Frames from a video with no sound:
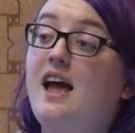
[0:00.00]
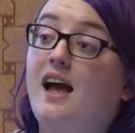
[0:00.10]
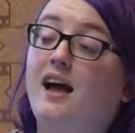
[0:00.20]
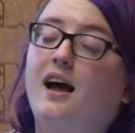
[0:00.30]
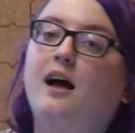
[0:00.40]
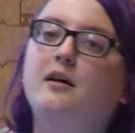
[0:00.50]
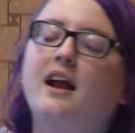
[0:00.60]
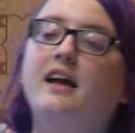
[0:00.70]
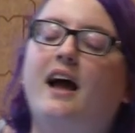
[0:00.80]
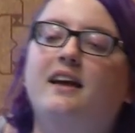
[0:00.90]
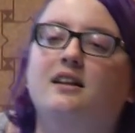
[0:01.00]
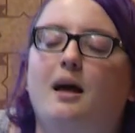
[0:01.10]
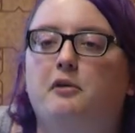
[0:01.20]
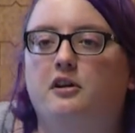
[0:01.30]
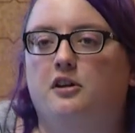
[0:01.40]
Yeah, I, I, I can
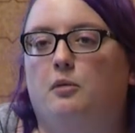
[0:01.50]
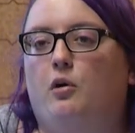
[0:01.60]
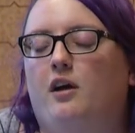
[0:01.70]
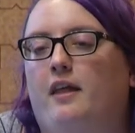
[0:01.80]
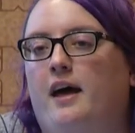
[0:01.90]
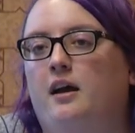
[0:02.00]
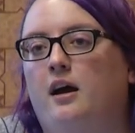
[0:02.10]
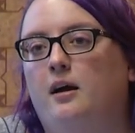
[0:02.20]
elaborate a little more on that.